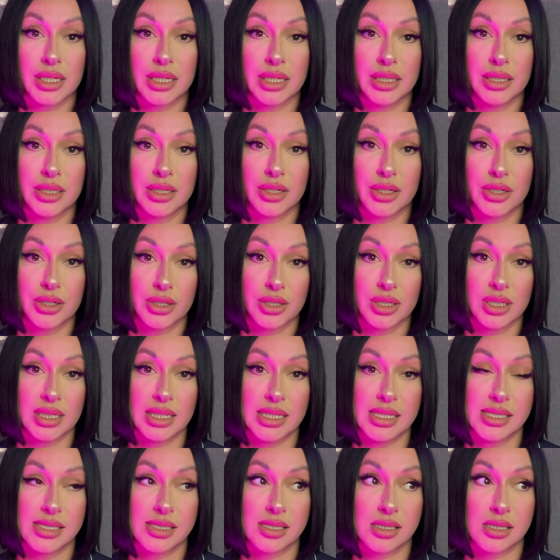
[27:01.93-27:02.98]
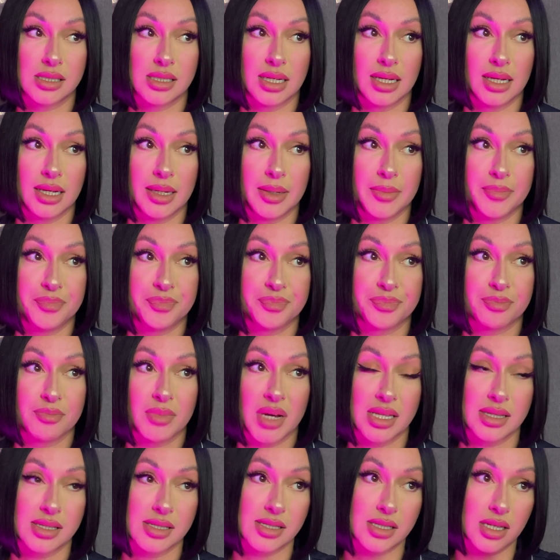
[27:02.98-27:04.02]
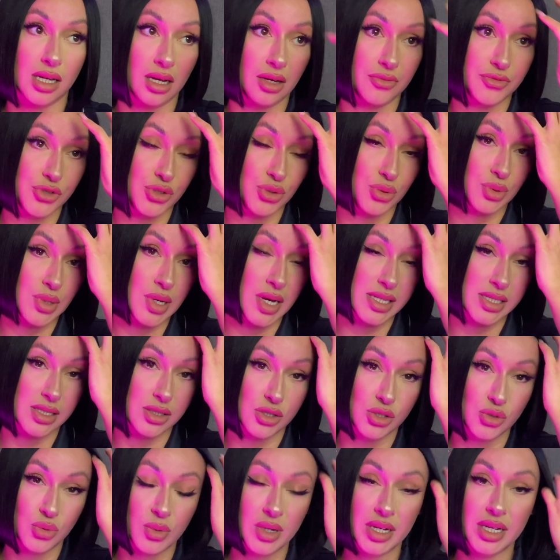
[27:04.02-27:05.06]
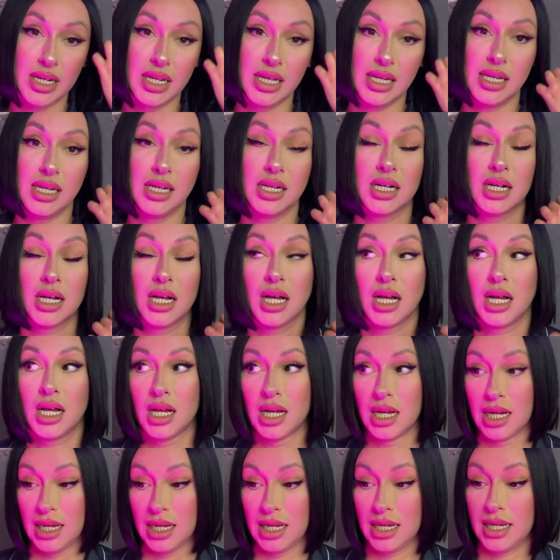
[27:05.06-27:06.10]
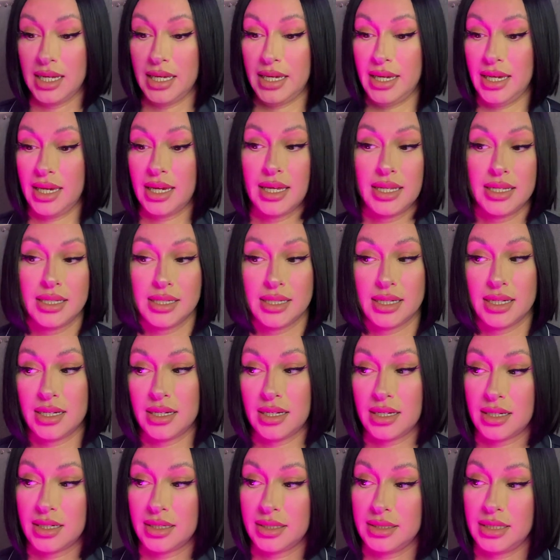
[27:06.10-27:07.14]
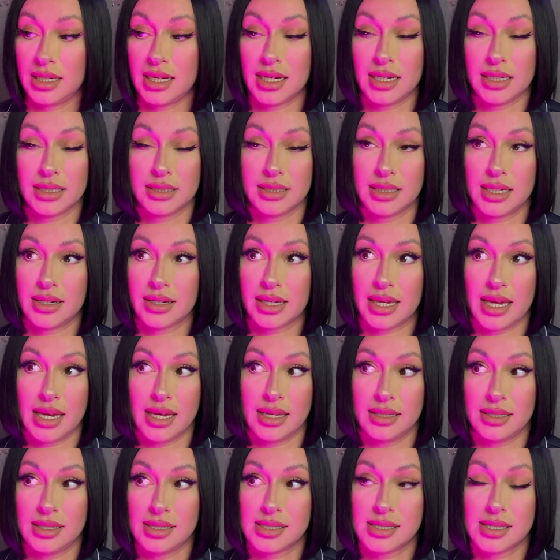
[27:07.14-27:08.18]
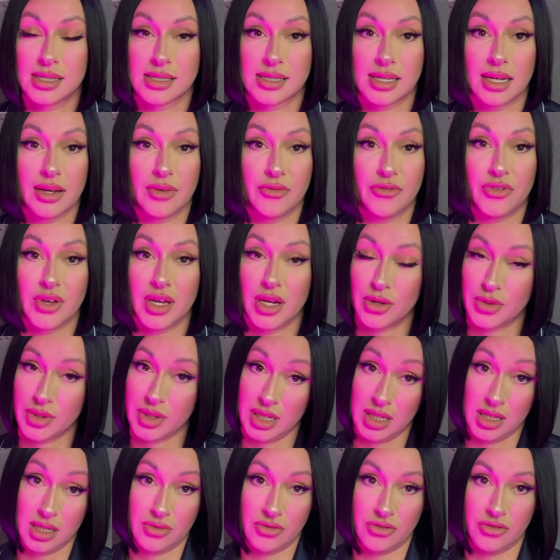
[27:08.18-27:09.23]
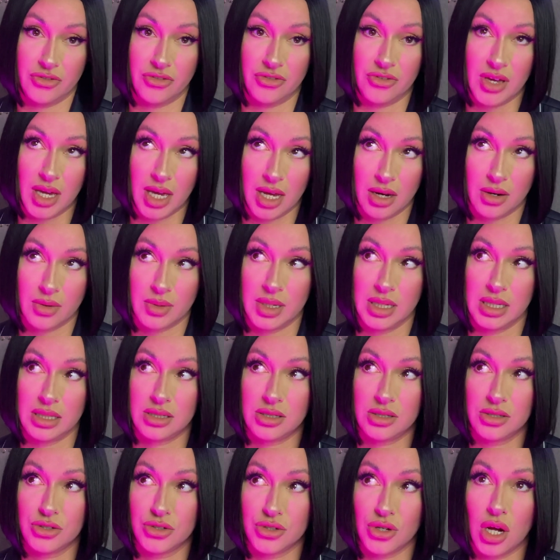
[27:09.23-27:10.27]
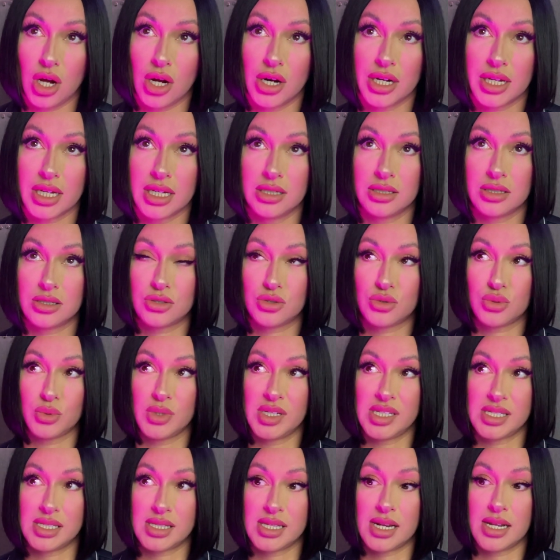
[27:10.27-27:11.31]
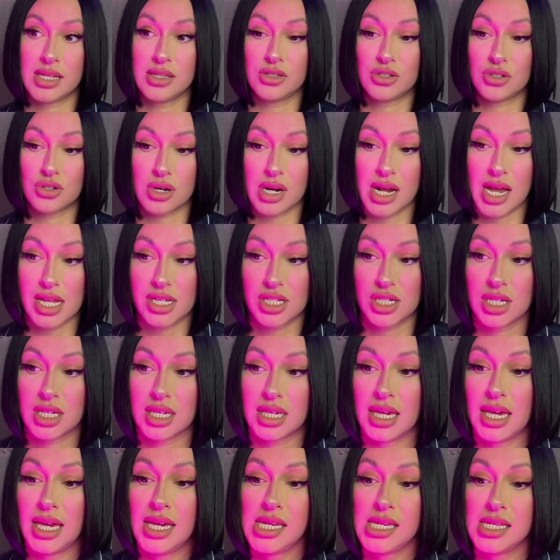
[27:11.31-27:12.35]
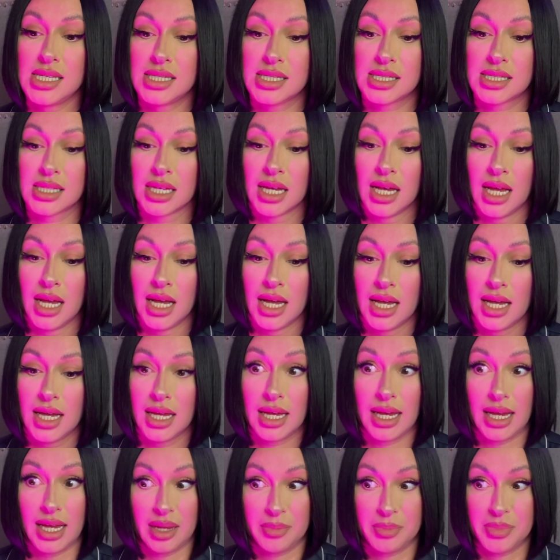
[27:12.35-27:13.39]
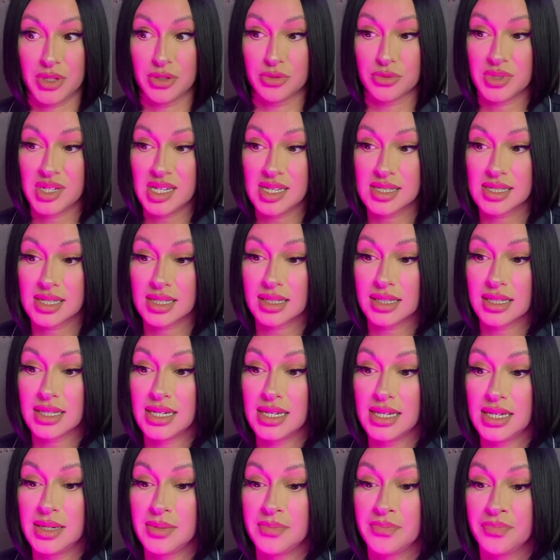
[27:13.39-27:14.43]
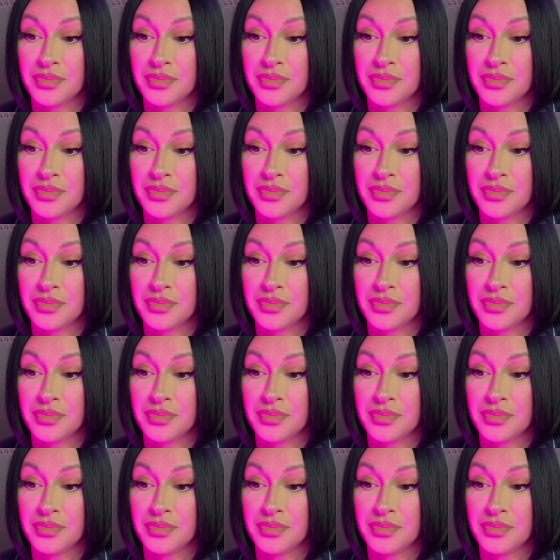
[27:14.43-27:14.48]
in the early months of 2020. And again, this is a very, very dark and twisted and tragic case. Happened recently.